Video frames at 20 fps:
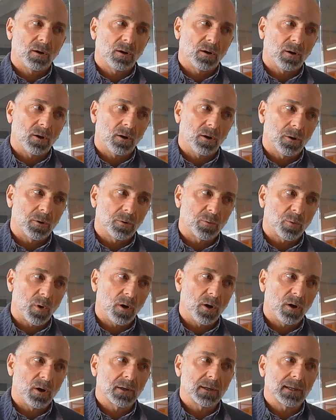are
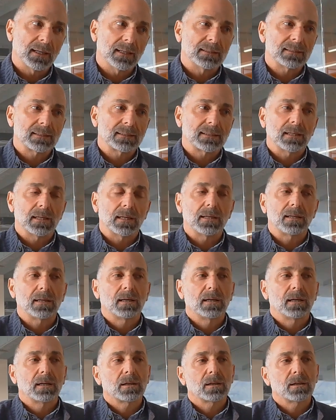wrong, it's
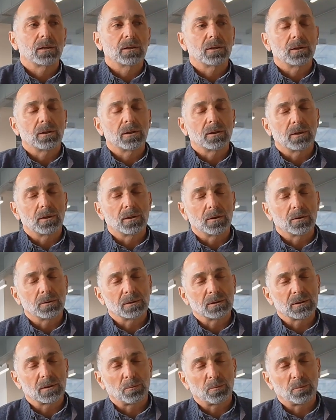that
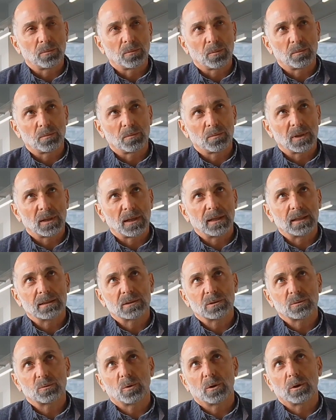there's a
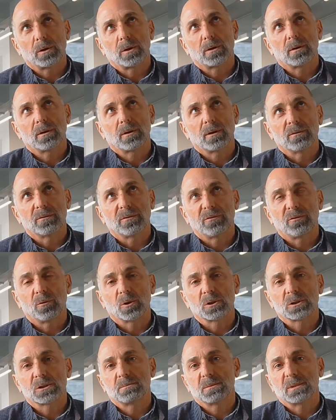place where
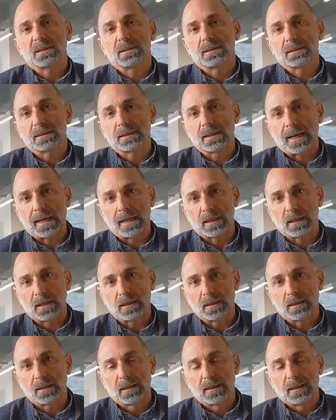enforcement is lacking,
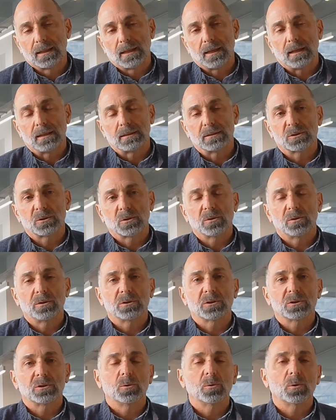and so
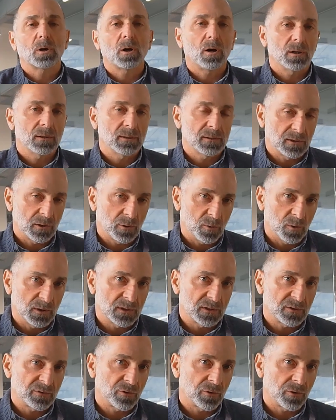there's no
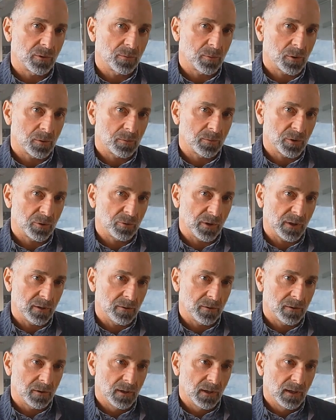consequence for the
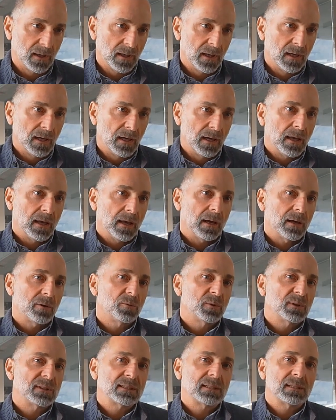perpetrator. And
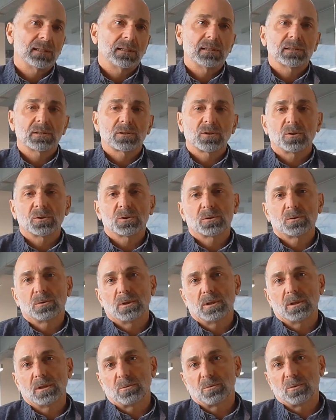we see this also
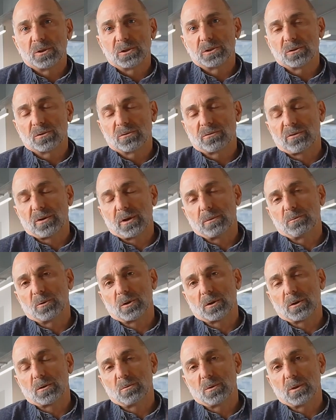in the regional
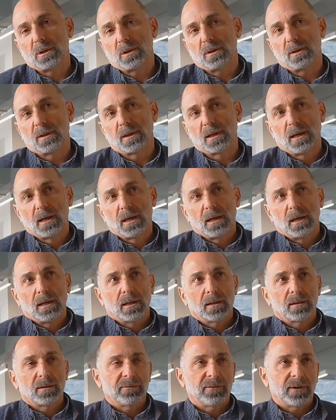framework with
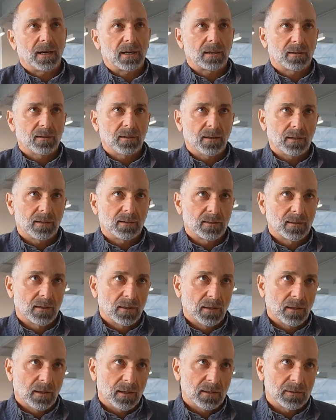the fact that
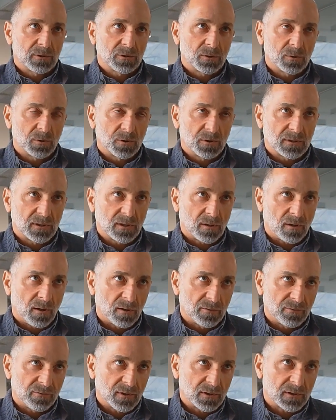as soon as the
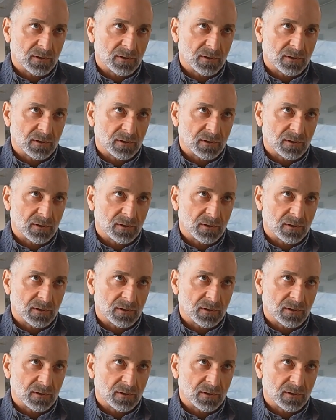conflict